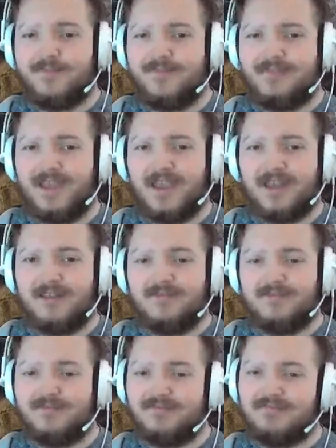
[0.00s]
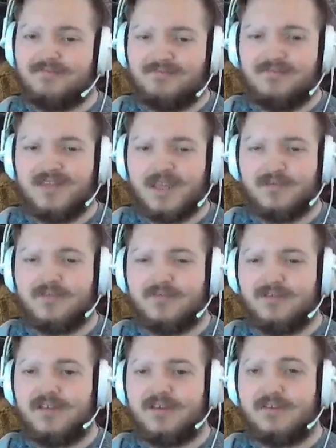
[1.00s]
and
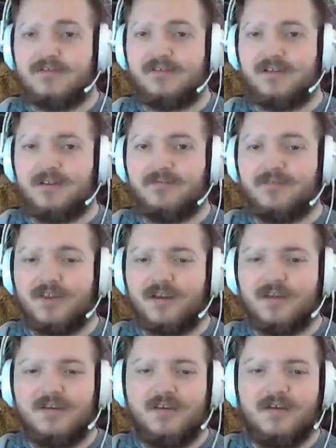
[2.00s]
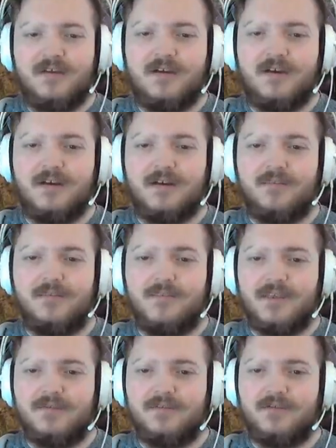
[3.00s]
typically the kill target will die.
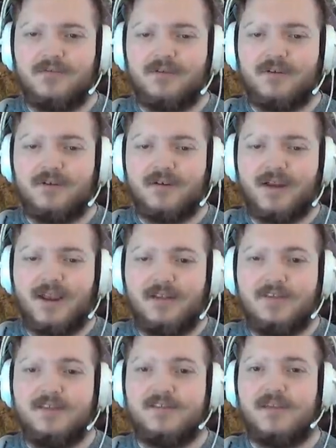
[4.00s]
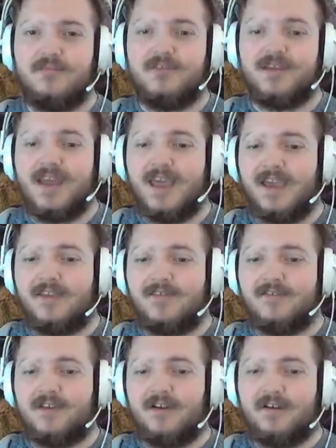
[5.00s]
If your Ellie is able to get a hex
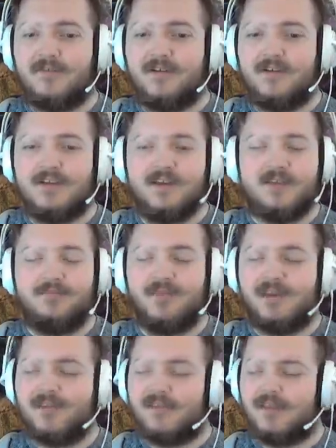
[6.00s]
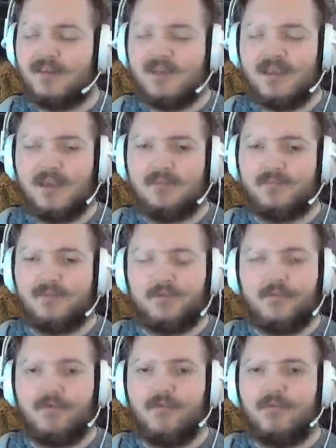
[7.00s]
on the off target, it makes the game
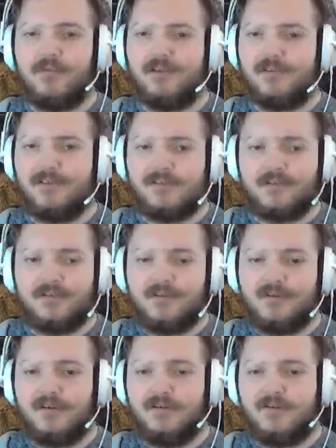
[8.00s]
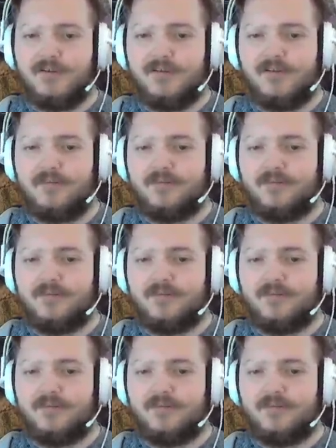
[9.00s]
so much easier. So